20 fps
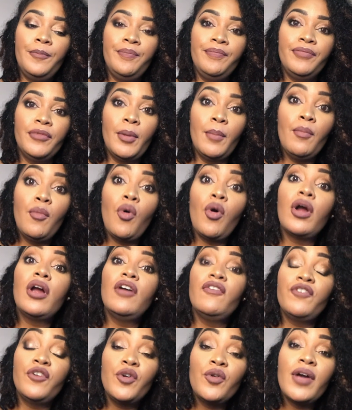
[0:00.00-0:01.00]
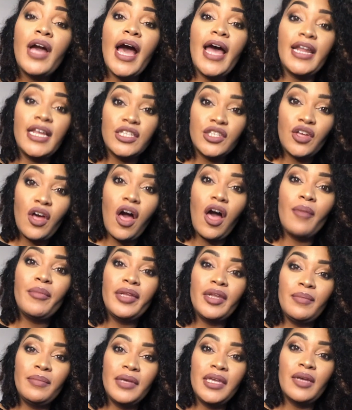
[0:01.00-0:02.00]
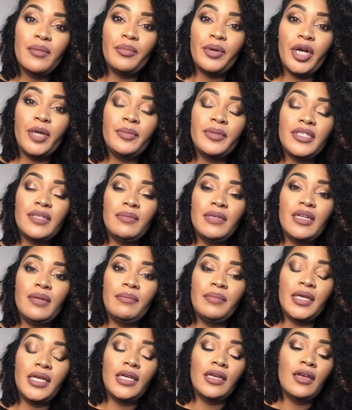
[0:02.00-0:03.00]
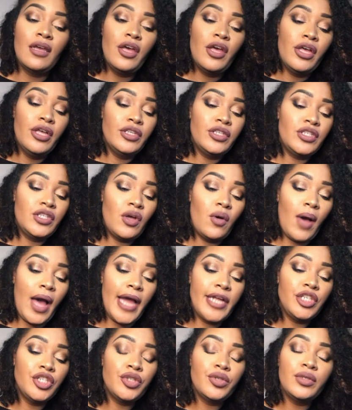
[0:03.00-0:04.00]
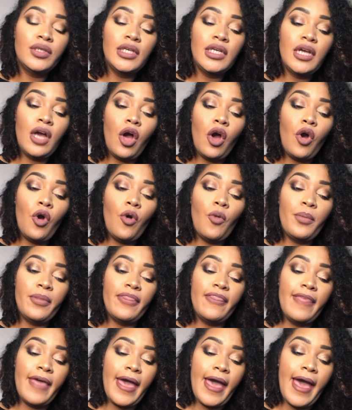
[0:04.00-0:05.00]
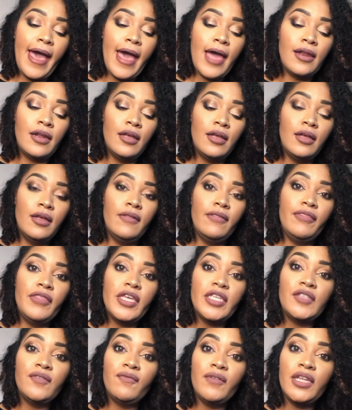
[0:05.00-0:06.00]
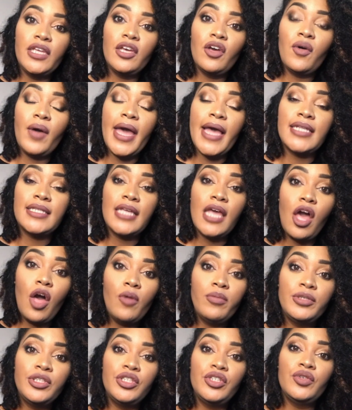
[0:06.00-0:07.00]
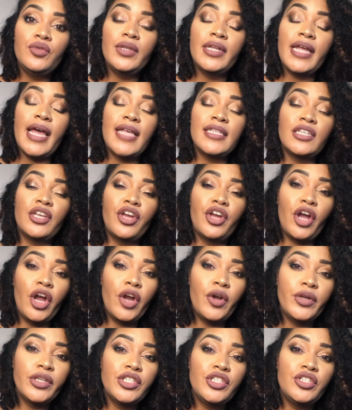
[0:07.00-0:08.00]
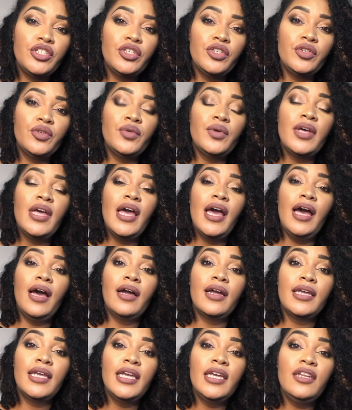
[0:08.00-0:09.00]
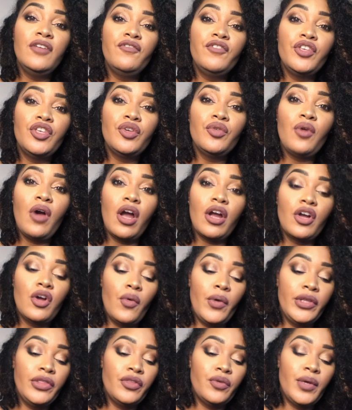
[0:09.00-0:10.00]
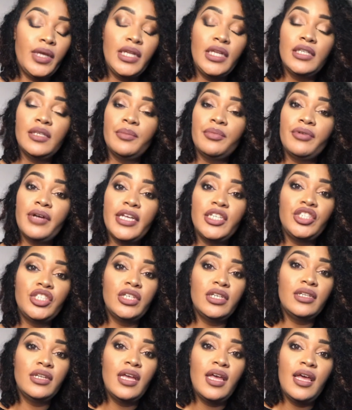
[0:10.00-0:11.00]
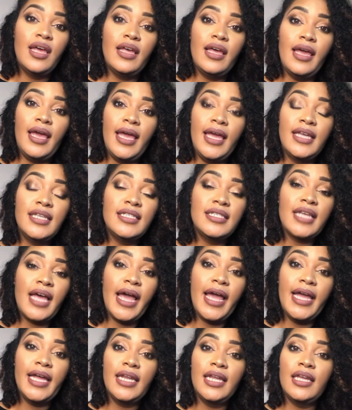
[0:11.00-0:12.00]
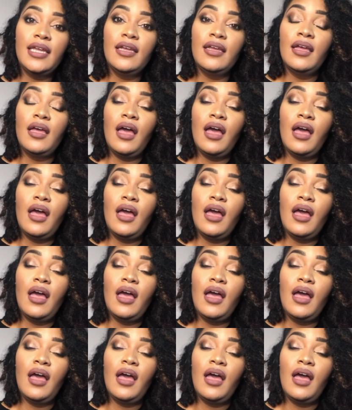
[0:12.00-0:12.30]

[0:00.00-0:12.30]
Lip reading: more of who God has called me to be and purposed me to be. So I truly hope that this video has helped you. It has encouraged you. Again, if you are going through any depression, anxiety,